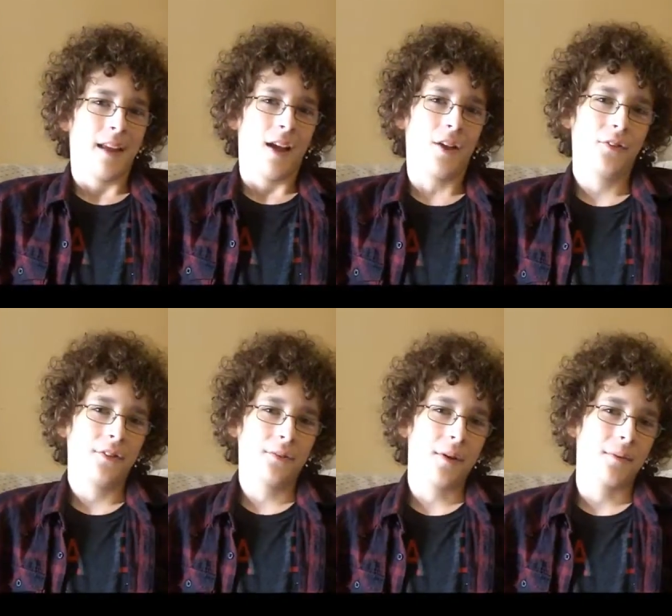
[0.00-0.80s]
I also
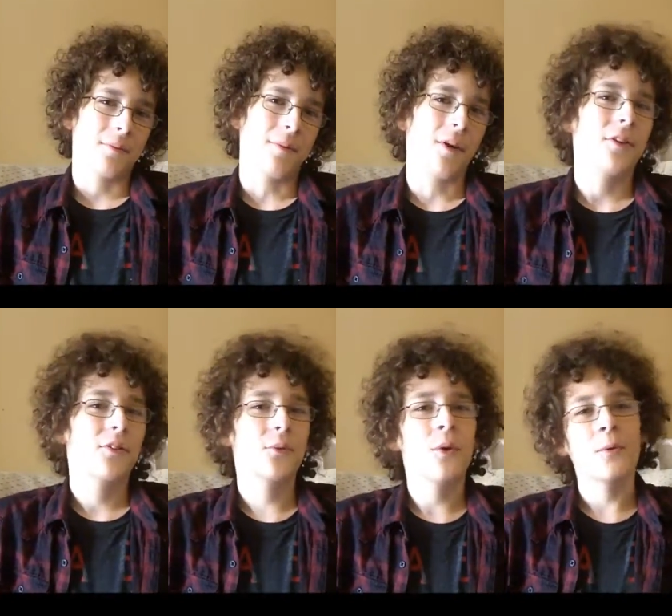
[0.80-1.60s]
get to ride with Molly to
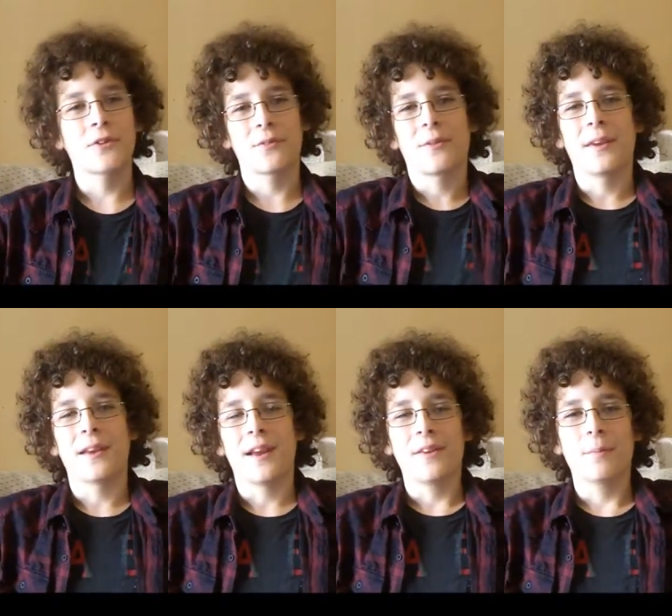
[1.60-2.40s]
school, which is really
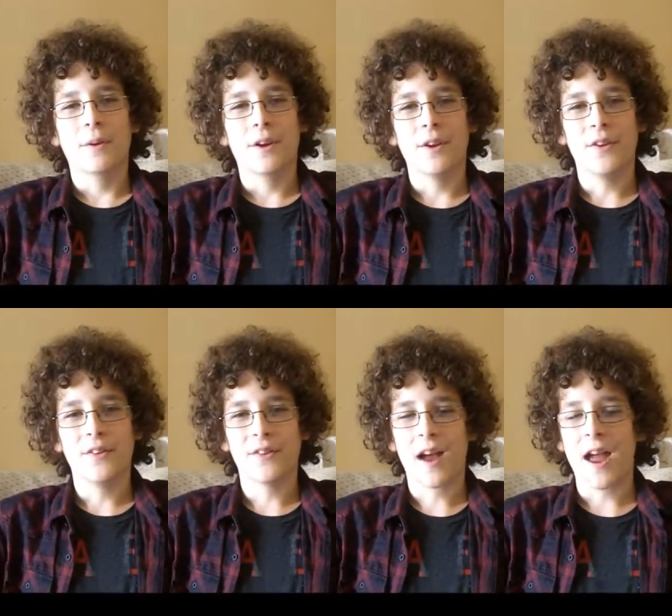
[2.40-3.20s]
nice
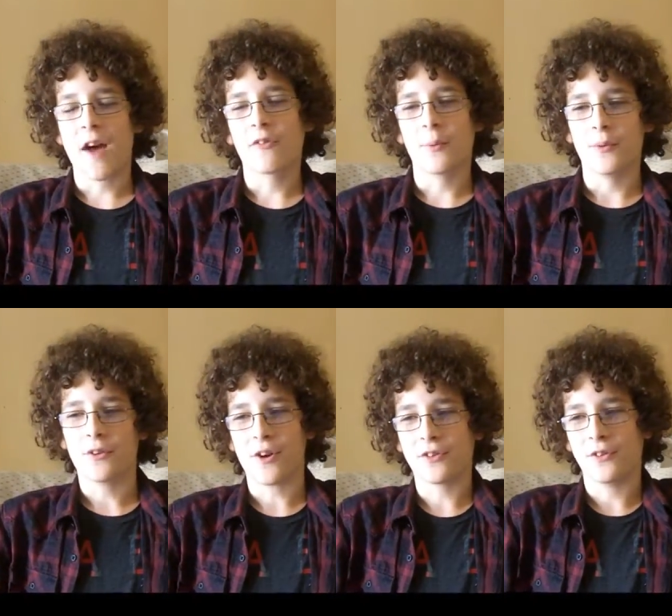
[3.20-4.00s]
because I have someone to
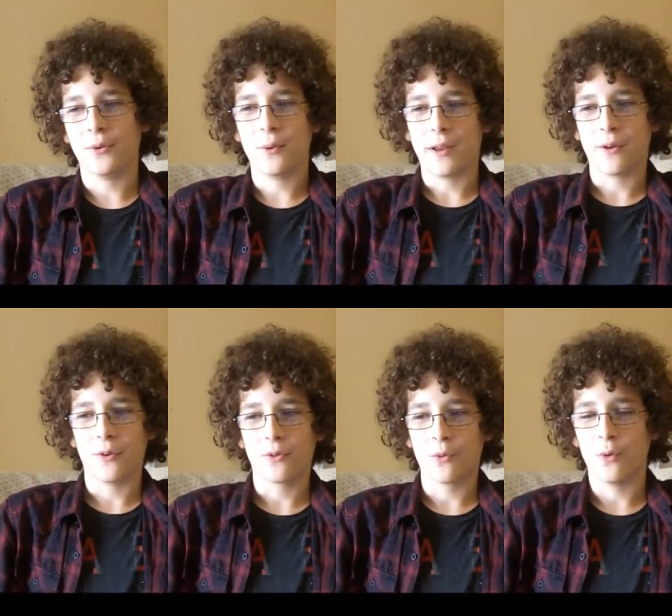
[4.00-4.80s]
talk to when I go
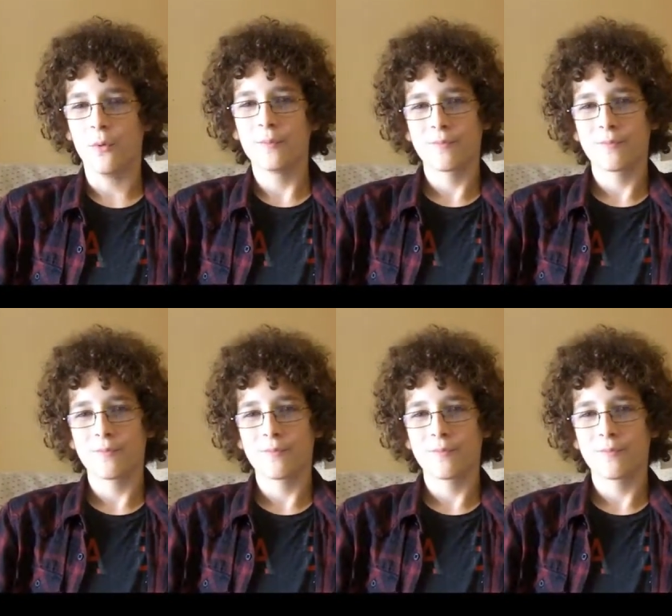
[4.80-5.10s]
to school.